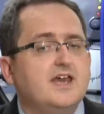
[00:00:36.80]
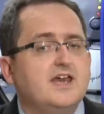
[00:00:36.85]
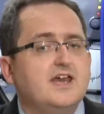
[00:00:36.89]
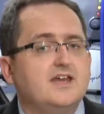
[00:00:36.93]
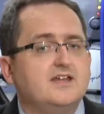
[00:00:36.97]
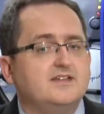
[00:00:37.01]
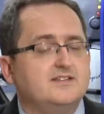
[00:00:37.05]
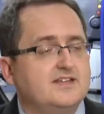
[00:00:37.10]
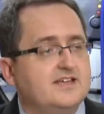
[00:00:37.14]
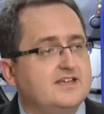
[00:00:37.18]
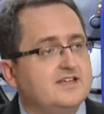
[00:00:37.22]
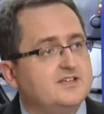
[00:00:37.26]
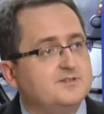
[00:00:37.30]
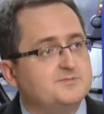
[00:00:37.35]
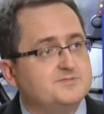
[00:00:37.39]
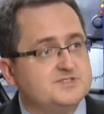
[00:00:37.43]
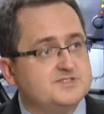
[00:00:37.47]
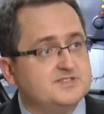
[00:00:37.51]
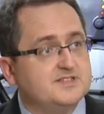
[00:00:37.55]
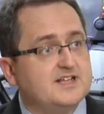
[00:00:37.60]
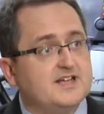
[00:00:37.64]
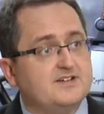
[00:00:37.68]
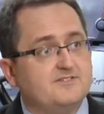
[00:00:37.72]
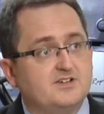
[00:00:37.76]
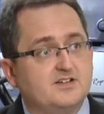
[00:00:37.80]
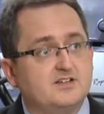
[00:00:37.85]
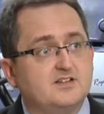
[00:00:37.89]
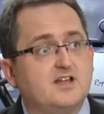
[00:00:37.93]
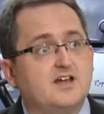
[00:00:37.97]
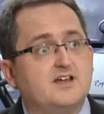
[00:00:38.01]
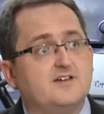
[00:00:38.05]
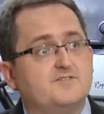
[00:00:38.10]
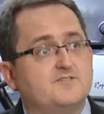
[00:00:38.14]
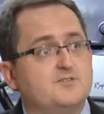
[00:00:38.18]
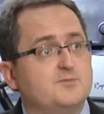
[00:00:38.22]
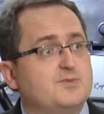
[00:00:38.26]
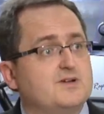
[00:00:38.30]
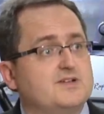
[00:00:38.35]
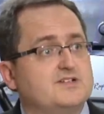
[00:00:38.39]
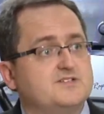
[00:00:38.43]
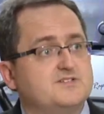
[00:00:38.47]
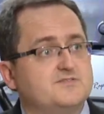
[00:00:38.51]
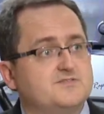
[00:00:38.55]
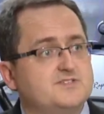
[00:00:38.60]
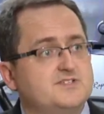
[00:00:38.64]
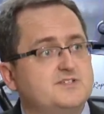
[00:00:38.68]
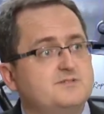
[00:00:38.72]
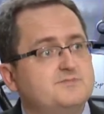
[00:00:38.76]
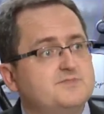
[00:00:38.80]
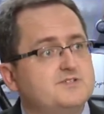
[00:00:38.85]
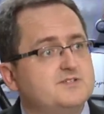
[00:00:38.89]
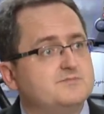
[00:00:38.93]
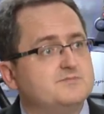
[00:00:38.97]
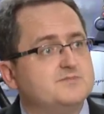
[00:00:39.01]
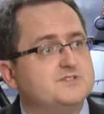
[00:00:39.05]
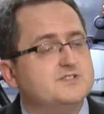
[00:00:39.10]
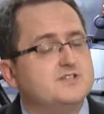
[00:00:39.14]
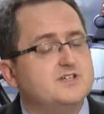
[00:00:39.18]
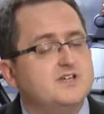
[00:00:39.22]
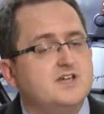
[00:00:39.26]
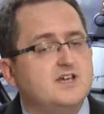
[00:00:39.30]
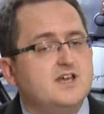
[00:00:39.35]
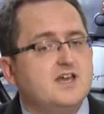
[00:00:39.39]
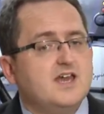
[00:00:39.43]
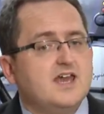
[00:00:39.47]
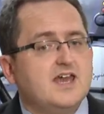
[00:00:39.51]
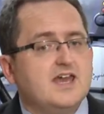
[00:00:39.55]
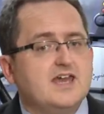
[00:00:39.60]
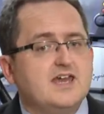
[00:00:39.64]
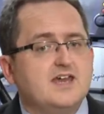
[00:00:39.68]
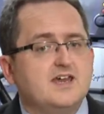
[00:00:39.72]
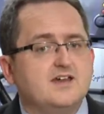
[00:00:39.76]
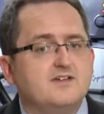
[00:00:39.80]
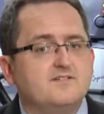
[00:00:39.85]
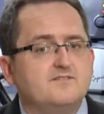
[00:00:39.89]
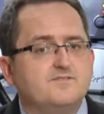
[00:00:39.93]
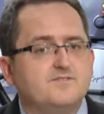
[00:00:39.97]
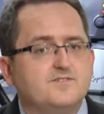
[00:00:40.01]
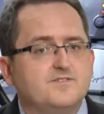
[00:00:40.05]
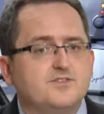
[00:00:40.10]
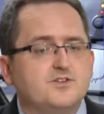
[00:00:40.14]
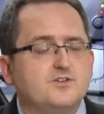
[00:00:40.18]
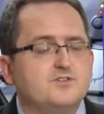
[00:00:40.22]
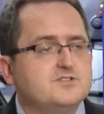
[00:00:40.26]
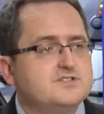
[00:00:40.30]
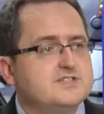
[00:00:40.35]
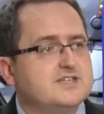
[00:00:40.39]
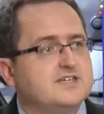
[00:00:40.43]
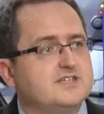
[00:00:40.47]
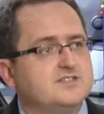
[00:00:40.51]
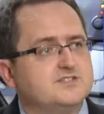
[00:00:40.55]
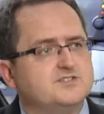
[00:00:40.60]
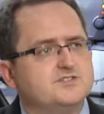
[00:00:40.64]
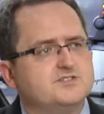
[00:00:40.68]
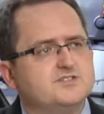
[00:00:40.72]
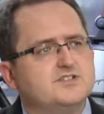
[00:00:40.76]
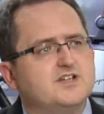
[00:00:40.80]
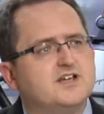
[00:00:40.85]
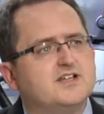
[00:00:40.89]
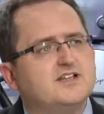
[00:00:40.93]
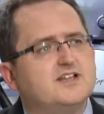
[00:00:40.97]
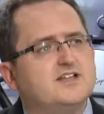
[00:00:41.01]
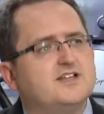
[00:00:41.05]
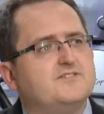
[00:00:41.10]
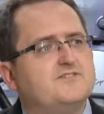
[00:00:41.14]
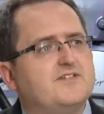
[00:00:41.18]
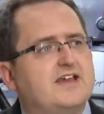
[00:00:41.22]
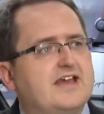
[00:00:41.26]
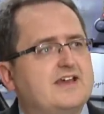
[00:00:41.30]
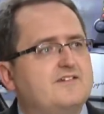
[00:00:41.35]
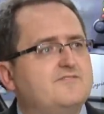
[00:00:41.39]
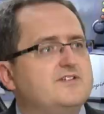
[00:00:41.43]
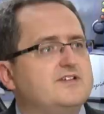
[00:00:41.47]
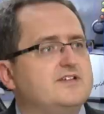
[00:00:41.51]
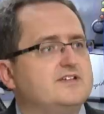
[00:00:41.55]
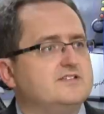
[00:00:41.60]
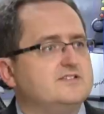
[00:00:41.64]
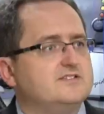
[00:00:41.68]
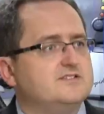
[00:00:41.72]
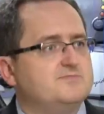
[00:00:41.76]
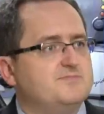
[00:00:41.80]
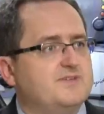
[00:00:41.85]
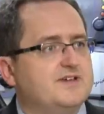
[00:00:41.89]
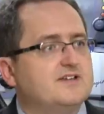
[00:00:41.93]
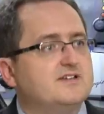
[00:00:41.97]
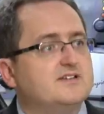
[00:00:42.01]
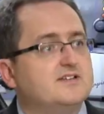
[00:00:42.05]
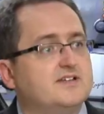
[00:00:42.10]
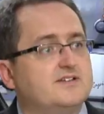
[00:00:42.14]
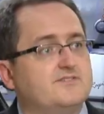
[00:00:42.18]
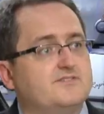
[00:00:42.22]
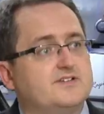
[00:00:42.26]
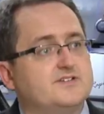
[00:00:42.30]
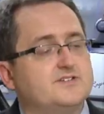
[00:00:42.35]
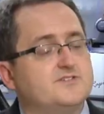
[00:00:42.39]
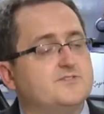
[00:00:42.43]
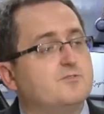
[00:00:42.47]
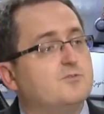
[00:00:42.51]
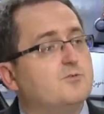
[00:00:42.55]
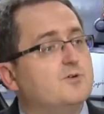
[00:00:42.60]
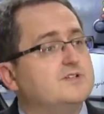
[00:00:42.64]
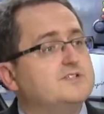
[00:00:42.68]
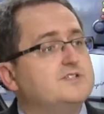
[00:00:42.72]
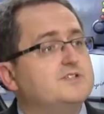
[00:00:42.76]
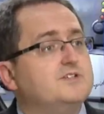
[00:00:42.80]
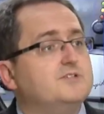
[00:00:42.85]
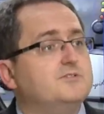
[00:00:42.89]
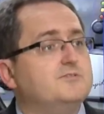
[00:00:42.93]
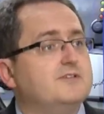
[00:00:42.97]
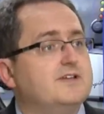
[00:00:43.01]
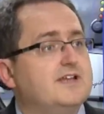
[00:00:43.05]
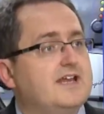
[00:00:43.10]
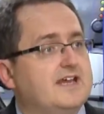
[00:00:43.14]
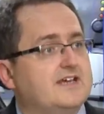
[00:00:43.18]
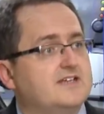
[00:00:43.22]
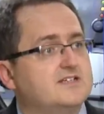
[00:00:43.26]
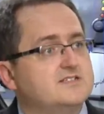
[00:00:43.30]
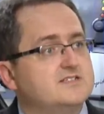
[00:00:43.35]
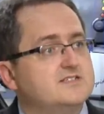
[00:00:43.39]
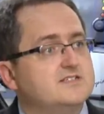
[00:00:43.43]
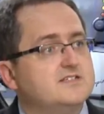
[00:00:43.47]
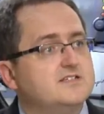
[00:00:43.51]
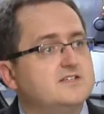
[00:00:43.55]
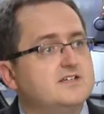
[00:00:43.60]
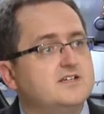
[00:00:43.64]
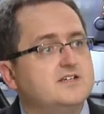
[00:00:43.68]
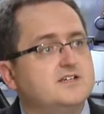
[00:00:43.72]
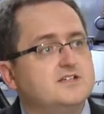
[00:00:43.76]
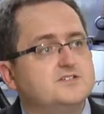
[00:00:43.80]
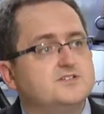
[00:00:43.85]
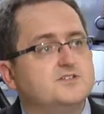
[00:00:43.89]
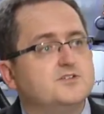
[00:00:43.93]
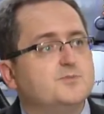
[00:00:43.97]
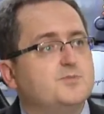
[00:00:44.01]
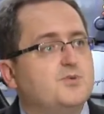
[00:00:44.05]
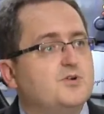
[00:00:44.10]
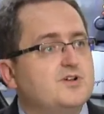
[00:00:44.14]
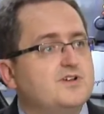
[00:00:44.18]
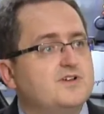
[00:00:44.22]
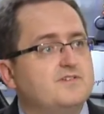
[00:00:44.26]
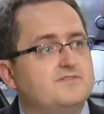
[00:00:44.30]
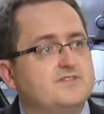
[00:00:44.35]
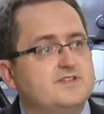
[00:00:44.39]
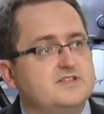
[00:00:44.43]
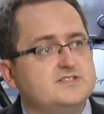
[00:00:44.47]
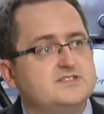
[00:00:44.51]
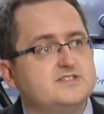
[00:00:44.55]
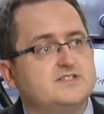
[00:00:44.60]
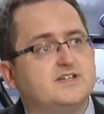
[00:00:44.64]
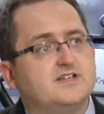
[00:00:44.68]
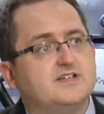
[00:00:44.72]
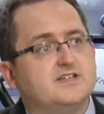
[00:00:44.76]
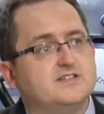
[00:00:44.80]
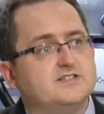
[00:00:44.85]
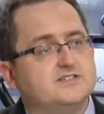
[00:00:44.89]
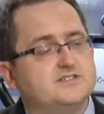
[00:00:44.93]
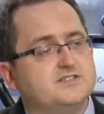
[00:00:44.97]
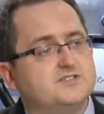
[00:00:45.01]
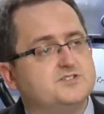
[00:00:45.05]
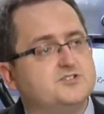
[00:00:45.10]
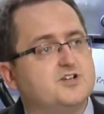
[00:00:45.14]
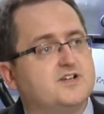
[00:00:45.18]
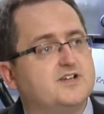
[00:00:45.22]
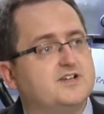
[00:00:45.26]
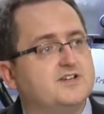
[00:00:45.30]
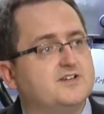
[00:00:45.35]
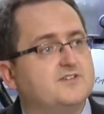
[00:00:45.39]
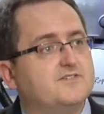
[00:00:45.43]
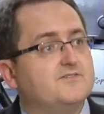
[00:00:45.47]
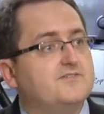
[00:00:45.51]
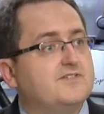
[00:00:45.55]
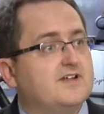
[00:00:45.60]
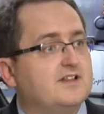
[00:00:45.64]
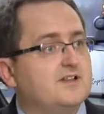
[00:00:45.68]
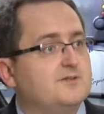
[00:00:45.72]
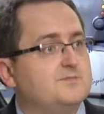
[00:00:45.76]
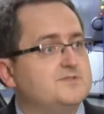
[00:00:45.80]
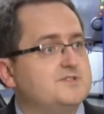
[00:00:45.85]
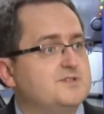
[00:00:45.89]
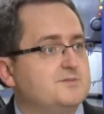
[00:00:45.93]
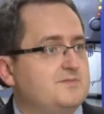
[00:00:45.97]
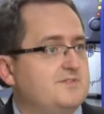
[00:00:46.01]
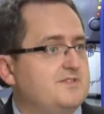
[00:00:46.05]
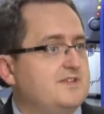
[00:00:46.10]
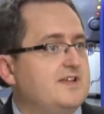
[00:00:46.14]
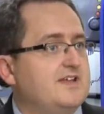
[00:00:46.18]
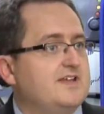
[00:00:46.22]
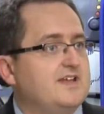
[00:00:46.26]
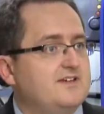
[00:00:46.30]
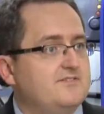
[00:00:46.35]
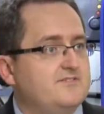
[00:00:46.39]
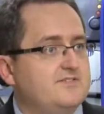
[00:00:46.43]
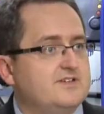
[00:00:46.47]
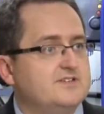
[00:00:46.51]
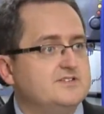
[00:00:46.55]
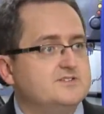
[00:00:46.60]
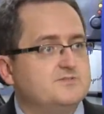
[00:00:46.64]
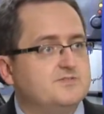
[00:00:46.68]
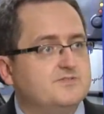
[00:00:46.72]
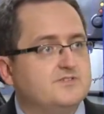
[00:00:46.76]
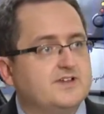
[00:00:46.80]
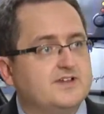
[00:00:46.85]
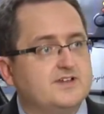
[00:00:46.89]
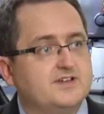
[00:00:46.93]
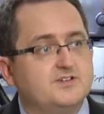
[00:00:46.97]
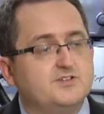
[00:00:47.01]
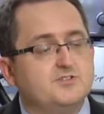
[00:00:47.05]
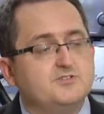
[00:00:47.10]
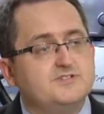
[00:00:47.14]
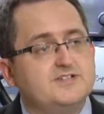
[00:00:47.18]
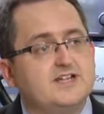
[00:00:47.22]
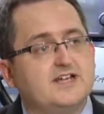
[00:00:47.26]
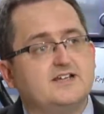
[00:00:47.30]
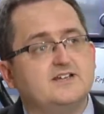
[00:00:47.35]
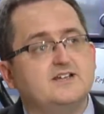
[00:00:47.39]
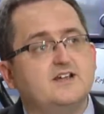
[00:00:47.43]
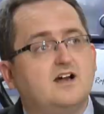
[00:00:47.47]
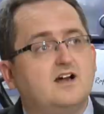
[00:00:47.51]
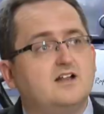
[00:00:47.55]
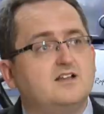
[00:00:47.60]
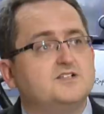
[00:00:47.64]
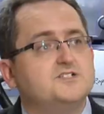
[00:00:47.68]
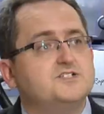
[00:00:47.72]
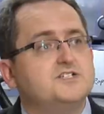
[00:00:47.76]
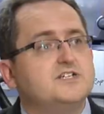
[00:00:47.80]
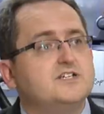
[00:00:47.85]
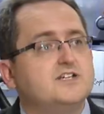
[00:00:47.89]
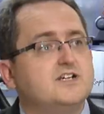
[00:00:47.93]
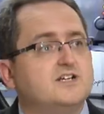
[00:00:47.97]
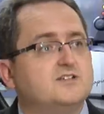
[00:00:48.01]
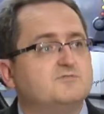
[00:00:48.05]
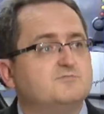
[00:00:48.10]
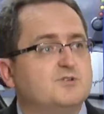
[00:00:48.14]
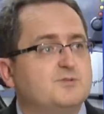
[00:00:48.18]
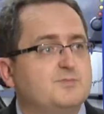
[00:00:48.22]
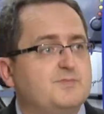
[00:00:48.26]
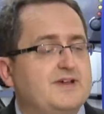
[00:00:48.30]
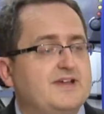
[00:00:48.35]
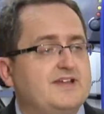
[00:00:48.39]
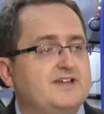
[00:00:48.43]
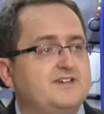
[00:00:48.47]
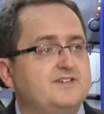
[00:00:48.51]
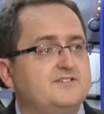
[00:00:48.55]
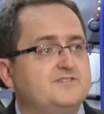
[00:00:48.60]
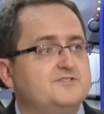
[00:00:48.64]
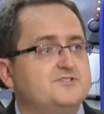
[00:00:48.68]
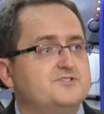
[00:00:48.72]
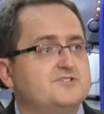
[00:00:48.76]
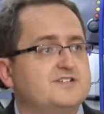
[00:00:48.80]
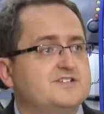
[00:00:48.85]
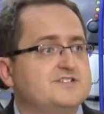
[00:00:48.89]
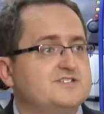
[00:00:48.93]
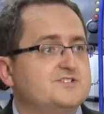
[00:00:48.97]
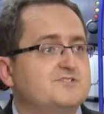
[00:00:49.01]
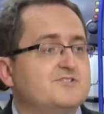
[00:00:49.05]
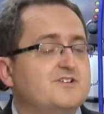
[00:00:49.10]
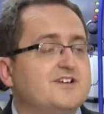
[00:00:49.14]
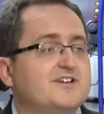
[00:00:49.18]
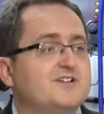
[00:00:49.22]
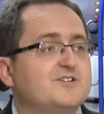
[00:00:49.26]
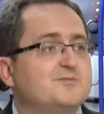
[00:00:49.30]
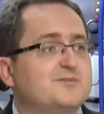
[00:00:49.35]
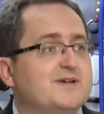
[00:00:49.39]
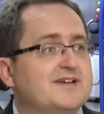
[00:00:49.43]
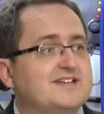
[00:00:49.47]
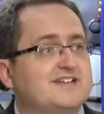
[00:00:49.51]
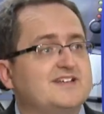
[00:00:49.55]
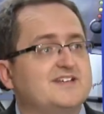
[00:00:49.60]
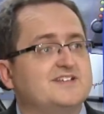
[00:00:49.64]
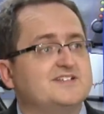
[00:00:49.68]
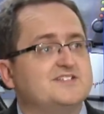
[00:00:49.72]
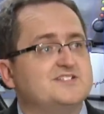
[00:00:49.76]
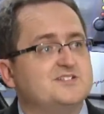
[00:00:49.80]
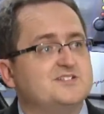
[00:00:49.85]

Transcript: And they end up still having a lot of depressive symptoms. And for those kids, there's not a lot of evidence, medical evidence, for what to do next. So the point of this study is to try to develop some of that evidence. We've got a new technology called repetitive transcranial magnetic